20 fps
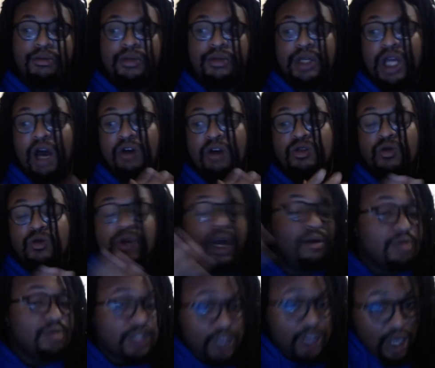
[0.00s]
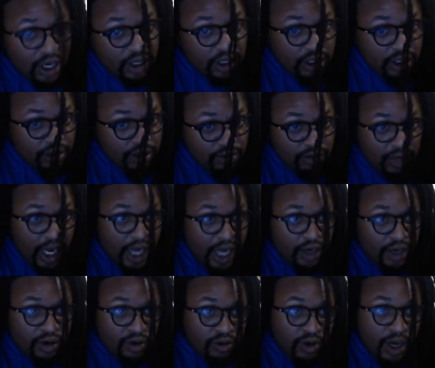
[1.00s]
That was when I was younger. I
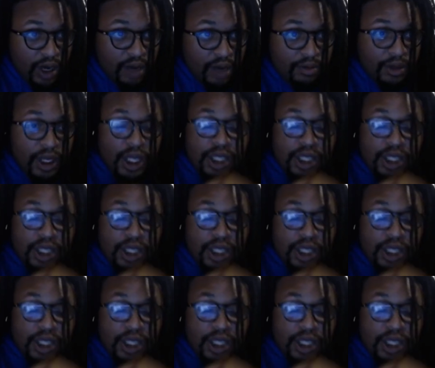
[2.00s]
grew up,